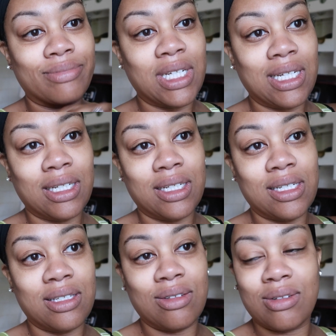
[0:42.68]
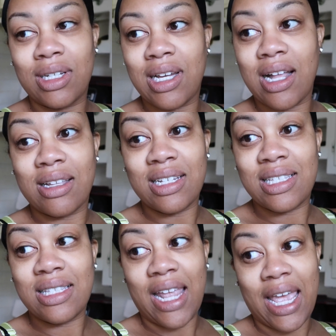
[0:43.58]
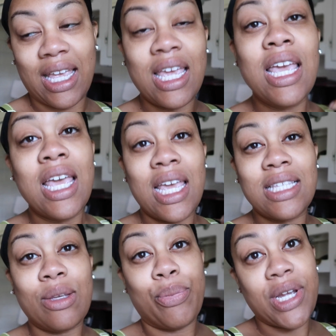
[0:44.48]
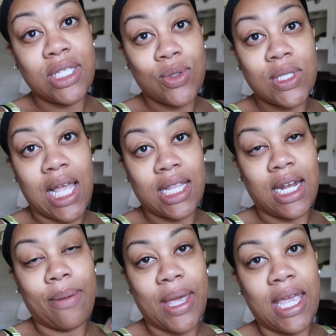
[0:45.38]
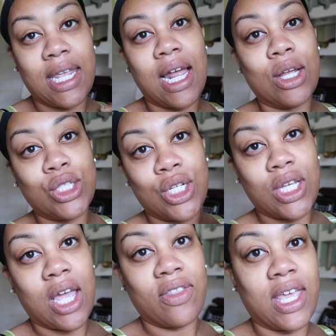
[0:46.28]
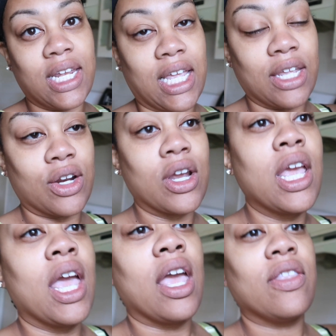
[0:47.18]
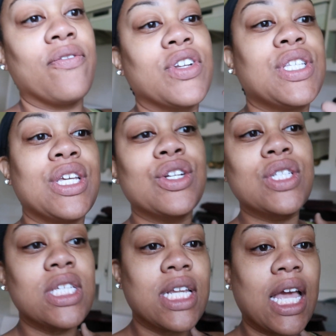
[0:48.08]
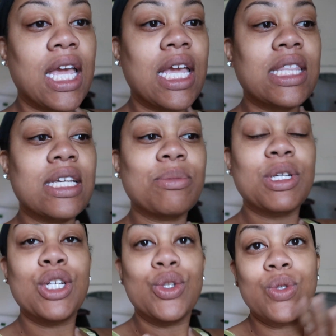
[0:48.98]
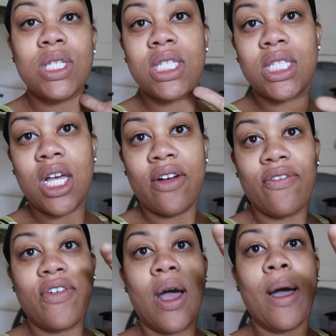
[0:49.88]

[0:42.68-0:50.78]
I guess you can call it a snack. It's a pretzel salad I made. I'll show y'all that later. And then for dinner tonight, I think I'm gonna do stuffed